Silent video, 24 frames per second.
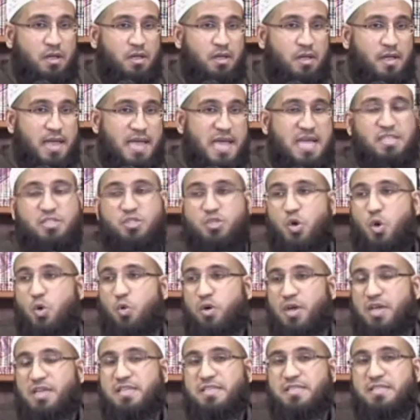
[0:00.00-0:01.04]
And so
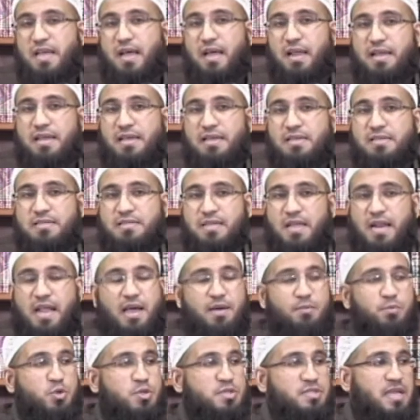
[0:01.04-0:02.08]
Isa alayhi salam
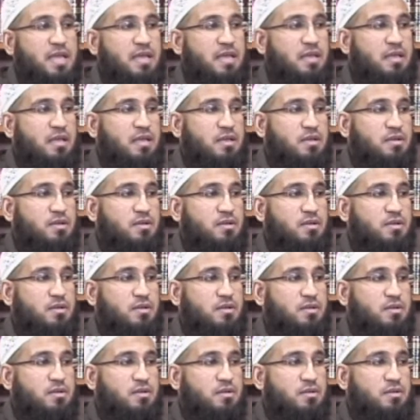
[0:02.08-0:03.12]
will say,
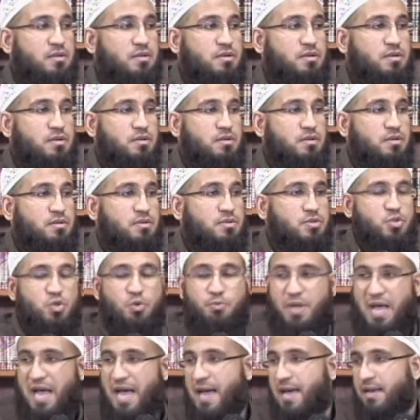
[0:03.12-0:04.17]

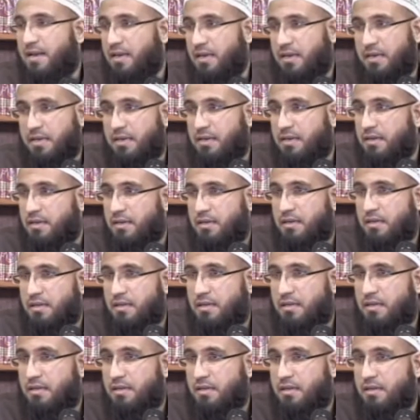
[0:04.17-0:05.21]
Subhanak,
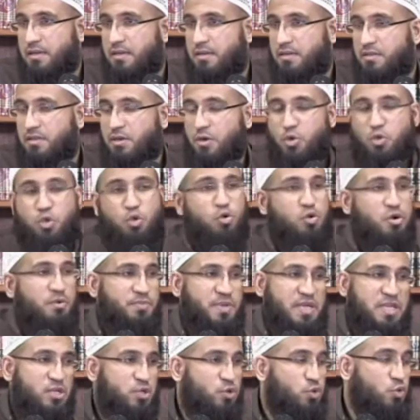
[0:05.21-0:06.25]
glory be
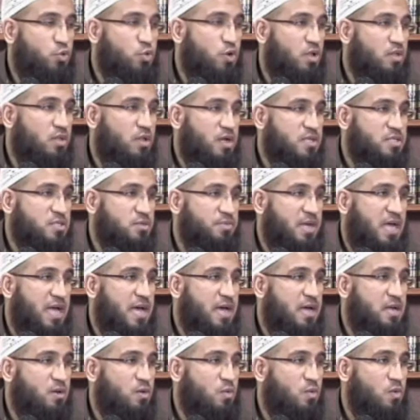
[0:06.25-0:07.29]
to you, Allah
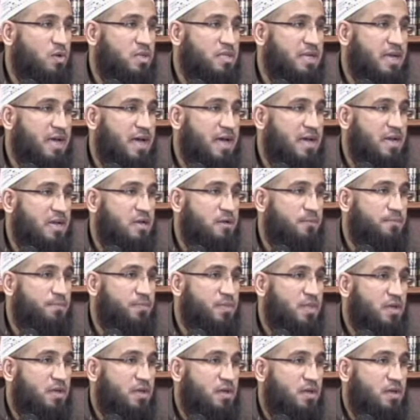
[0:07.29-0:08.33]
subhanahu wa ta'ala,
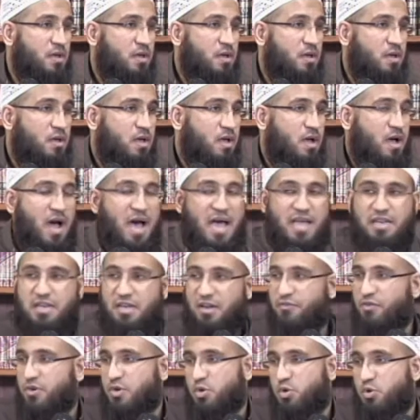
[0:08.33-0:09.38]
I
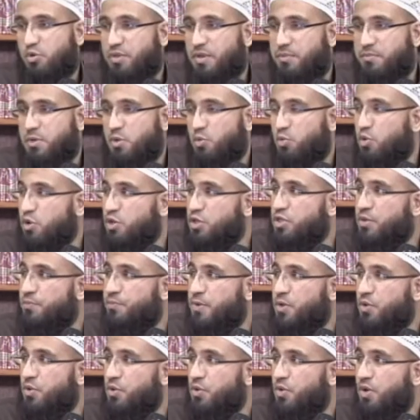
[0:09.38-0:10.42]
never told them to worship
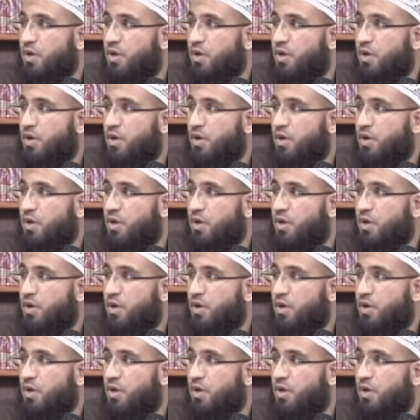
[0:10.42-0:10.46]
you,